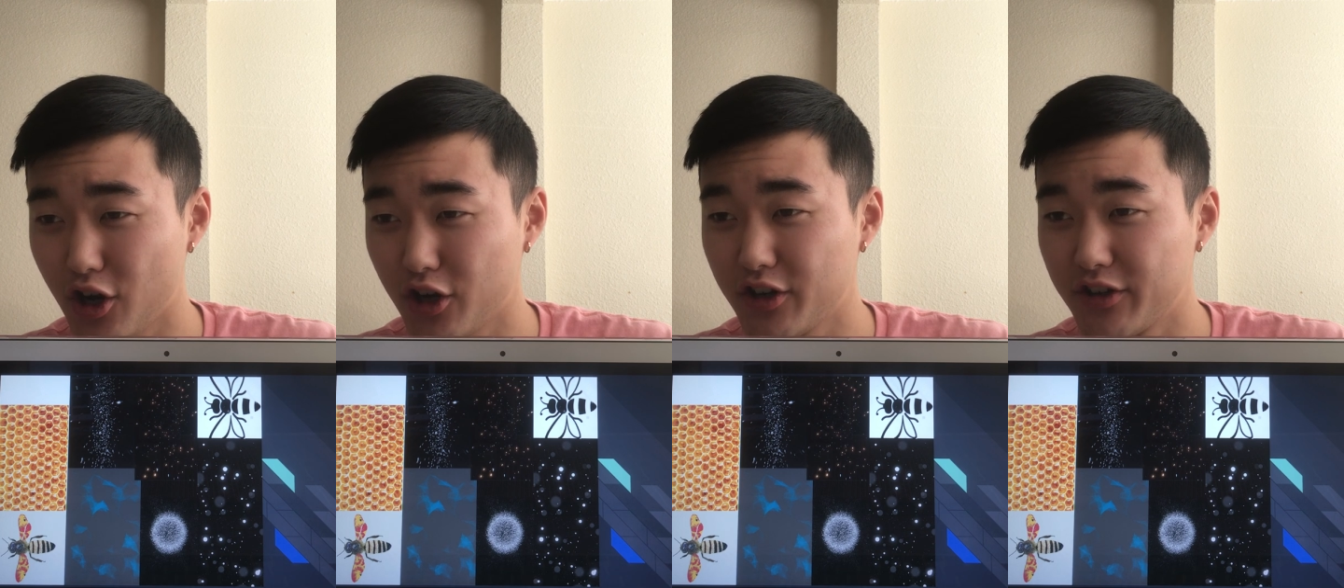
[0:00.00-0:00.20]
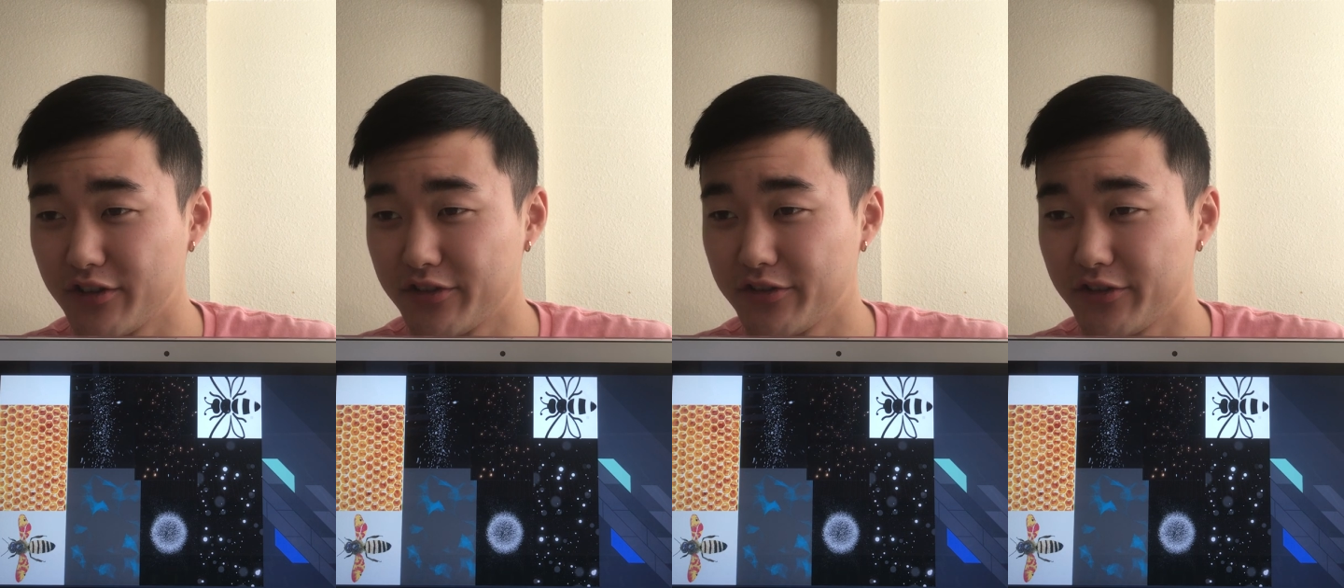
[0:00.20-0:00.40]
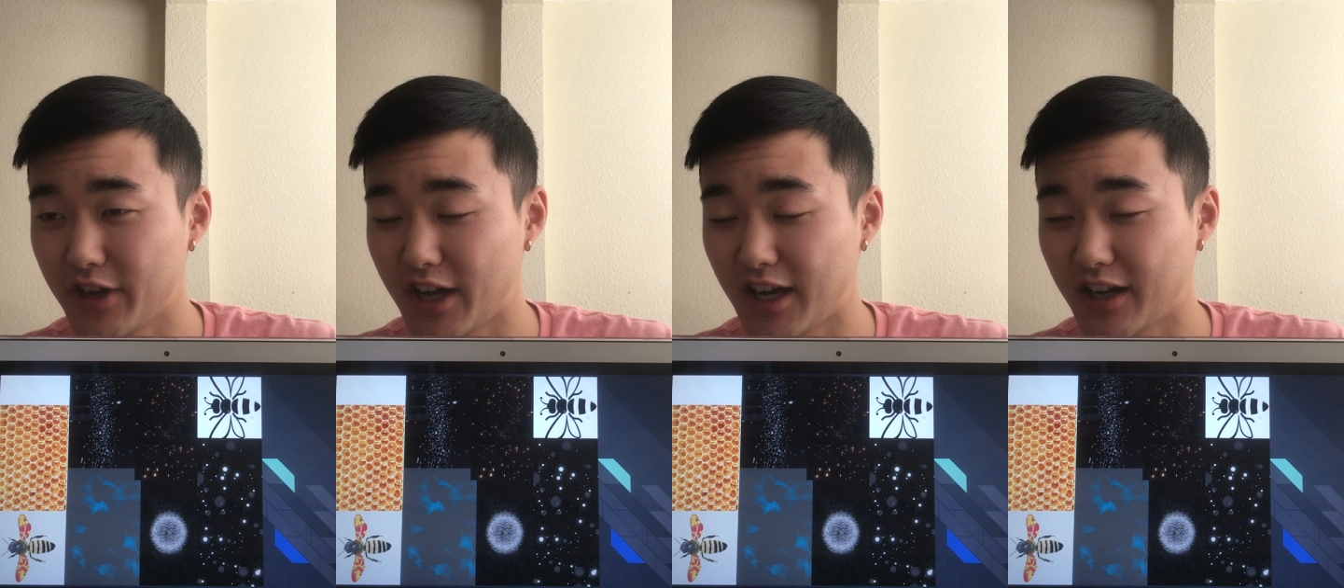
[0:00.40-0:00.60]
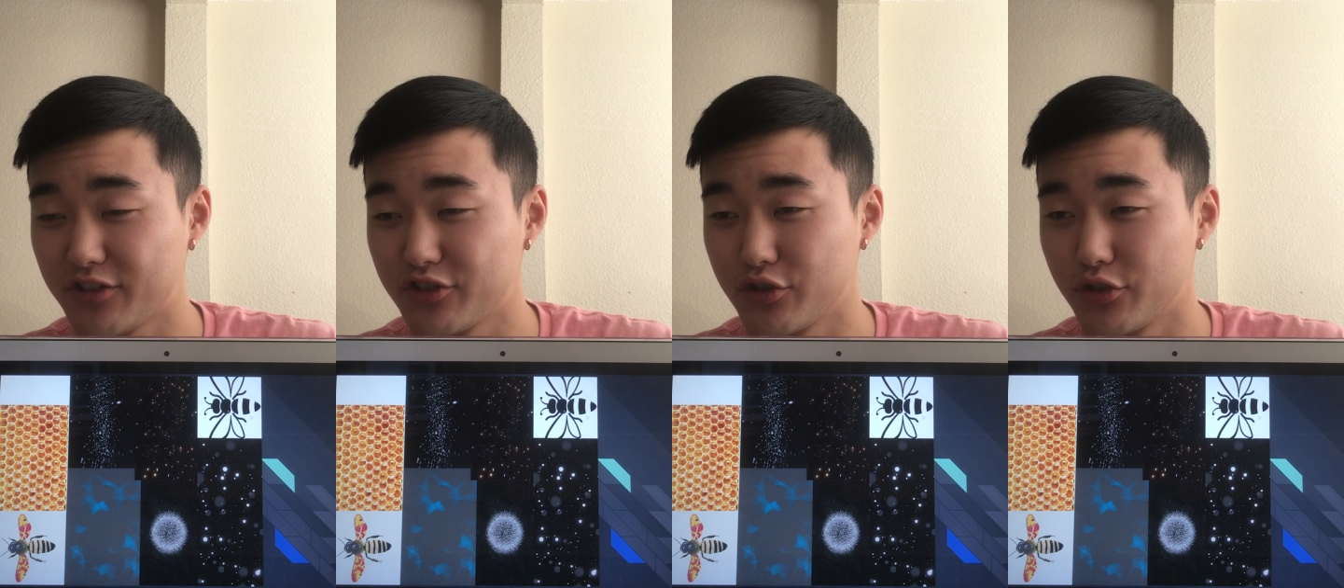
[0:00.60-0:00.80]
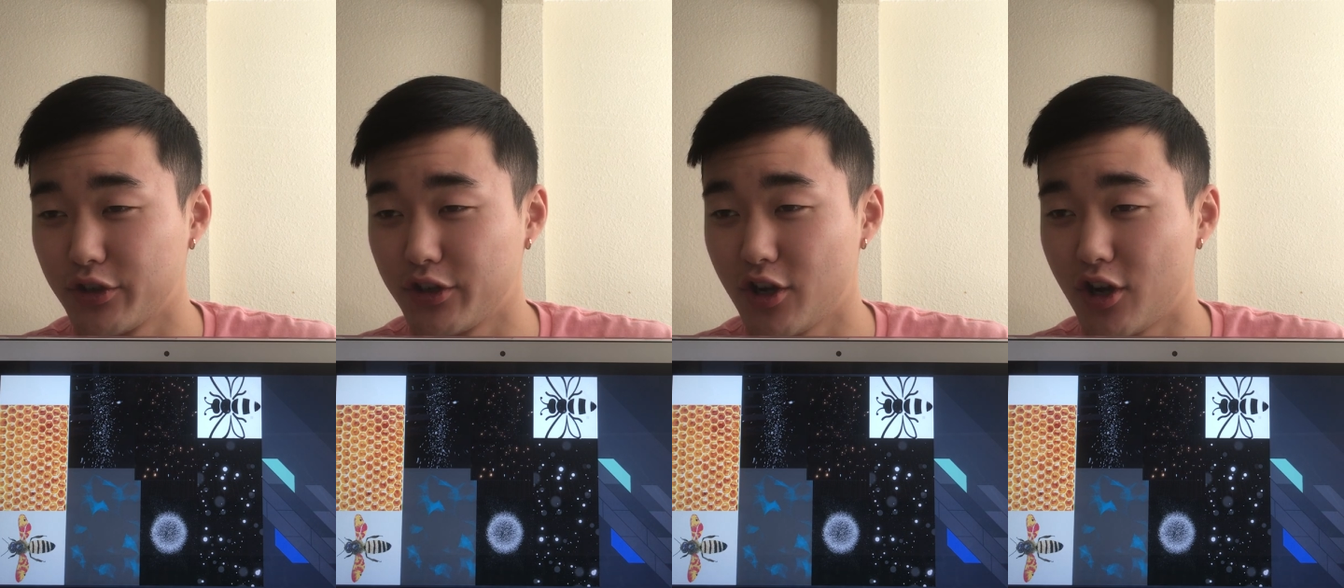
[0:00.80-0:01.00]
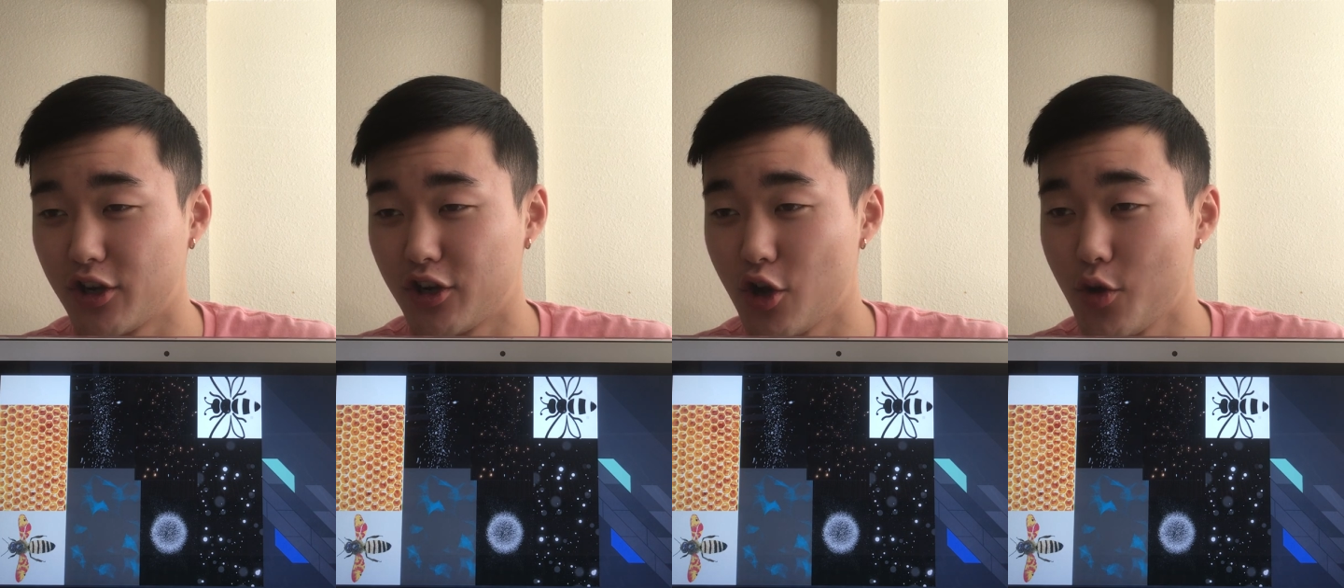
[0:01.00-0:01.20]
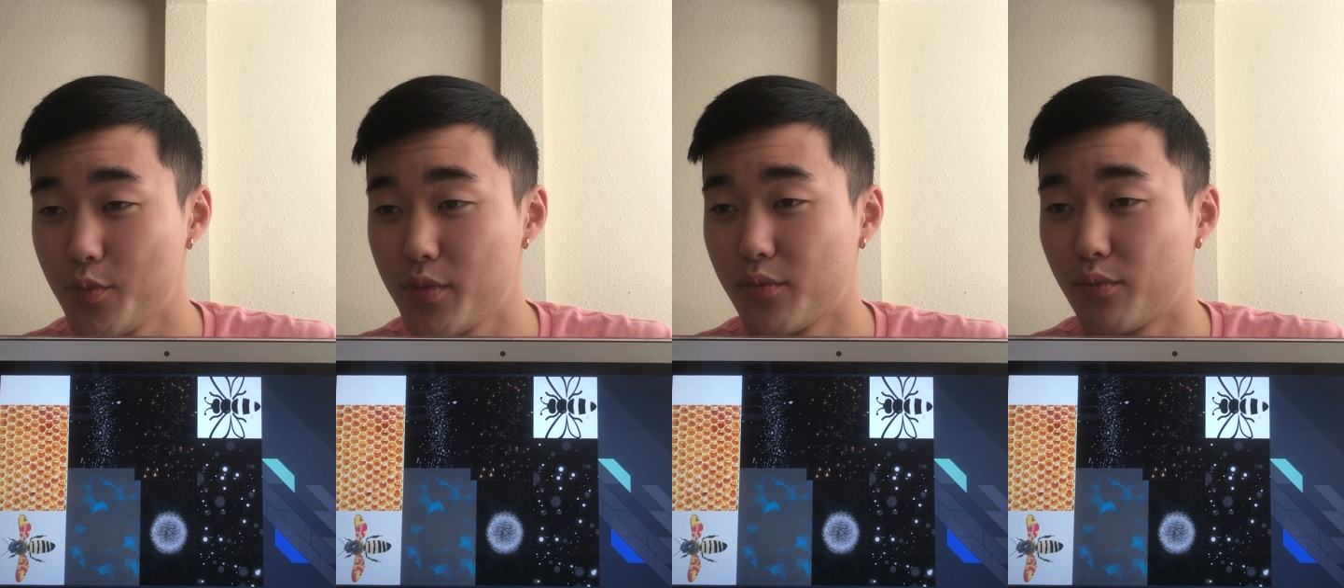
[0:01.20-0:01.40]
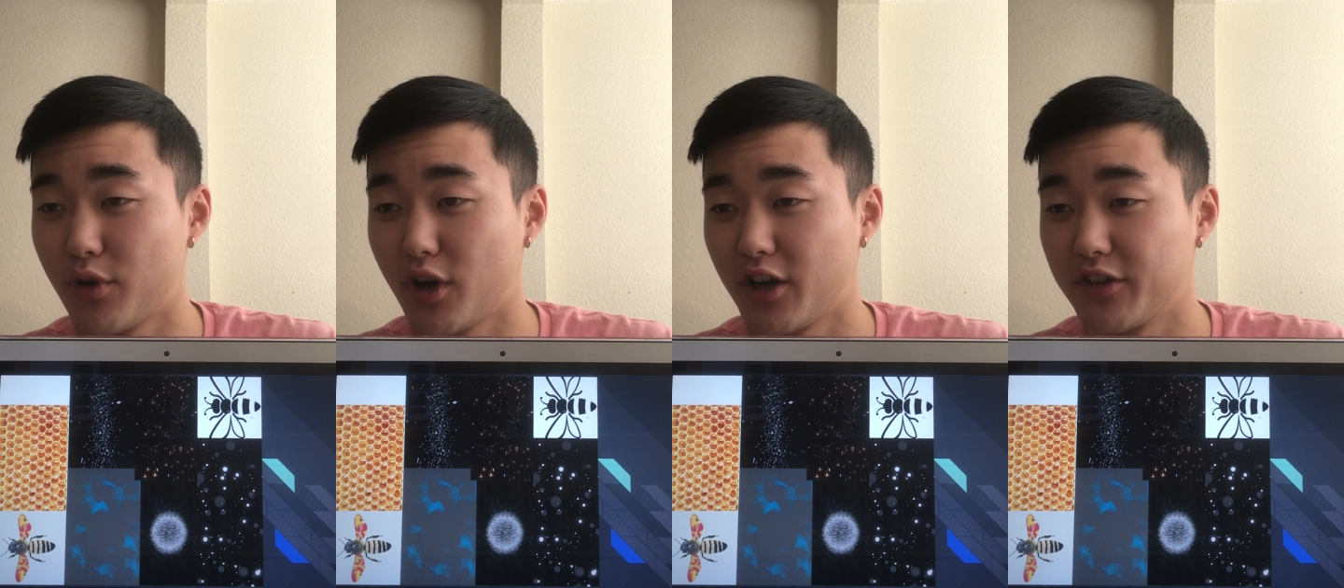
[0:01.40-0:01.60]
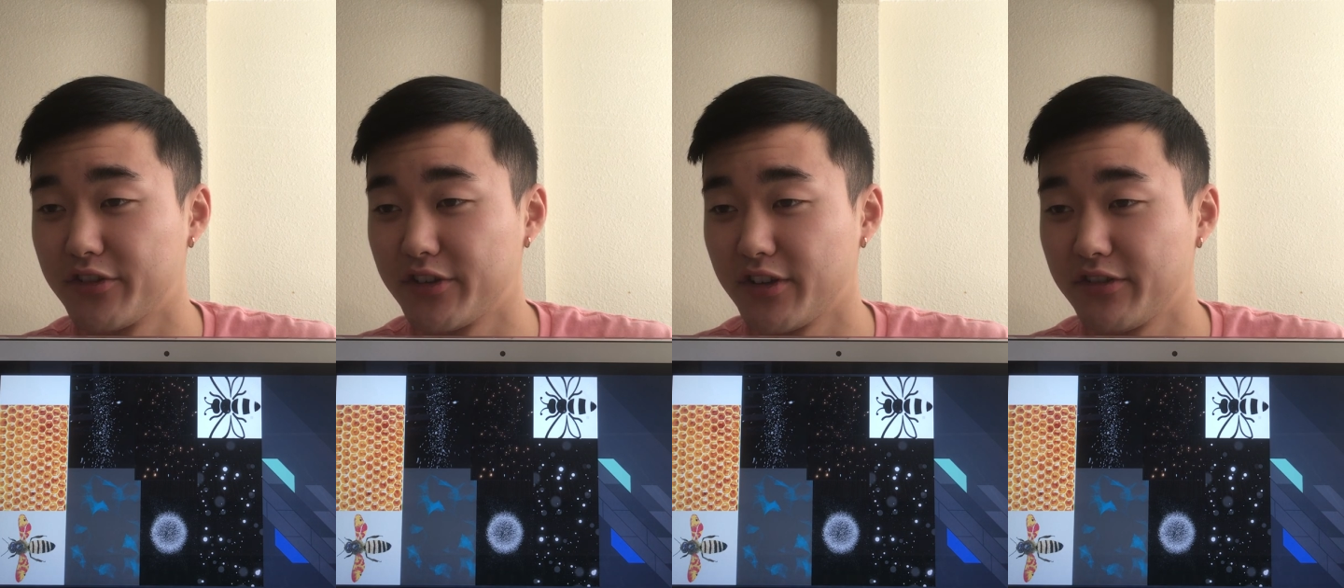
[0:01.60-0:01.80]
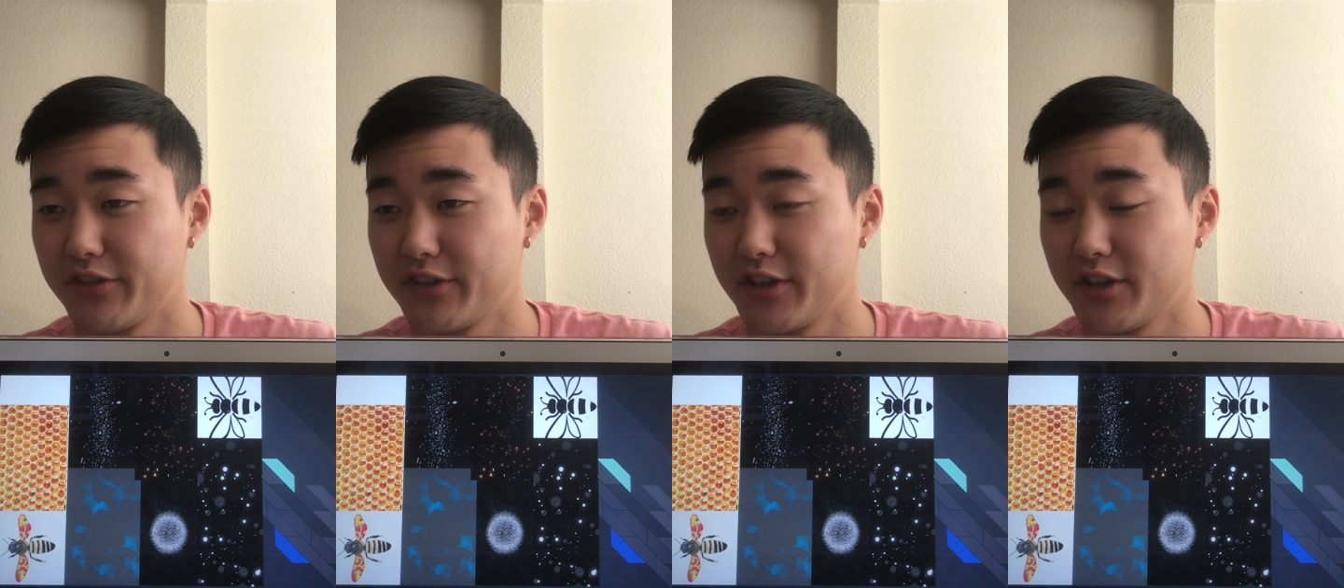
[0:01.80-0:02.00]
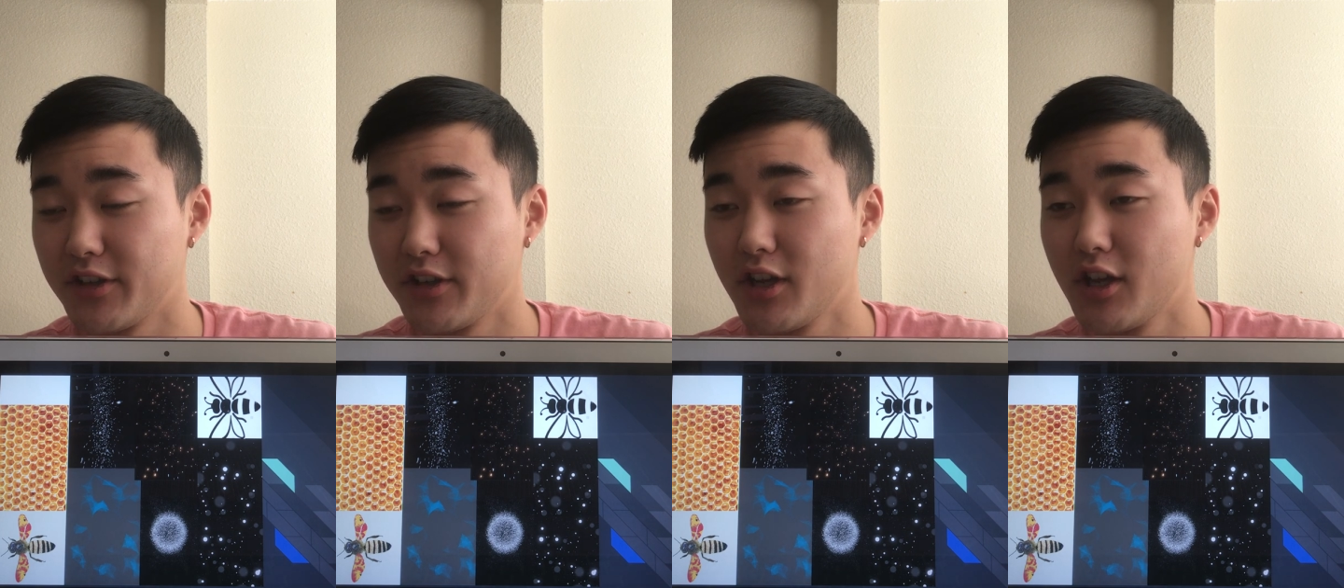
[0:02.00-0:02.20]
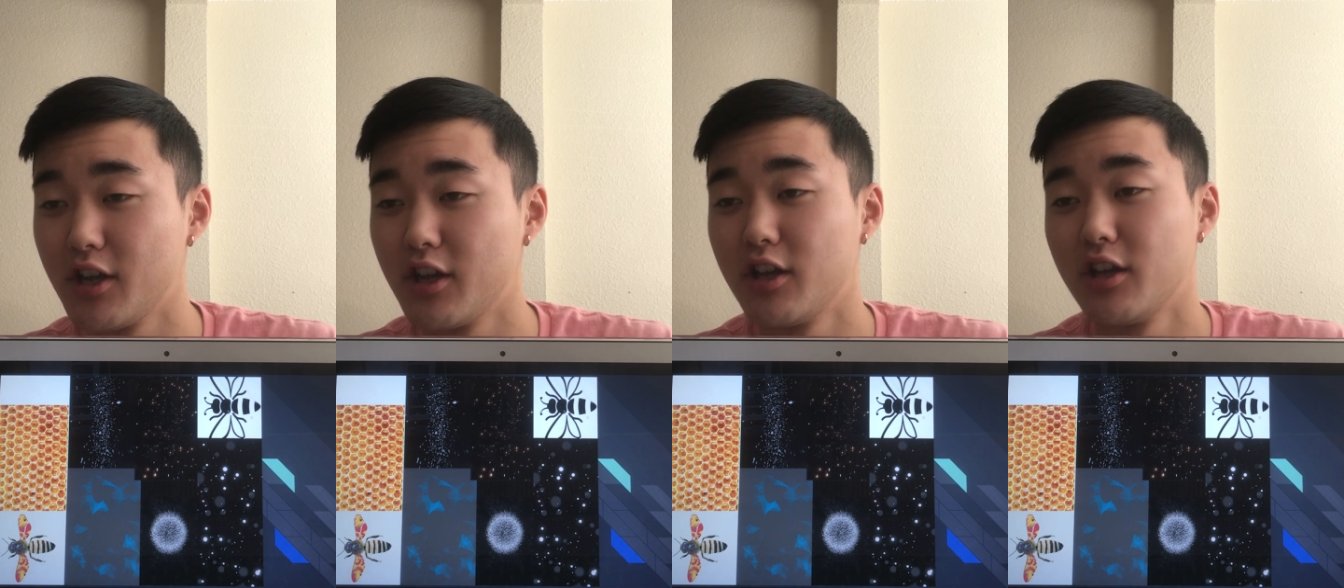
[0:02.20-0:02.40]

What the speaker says: artist actually on open processing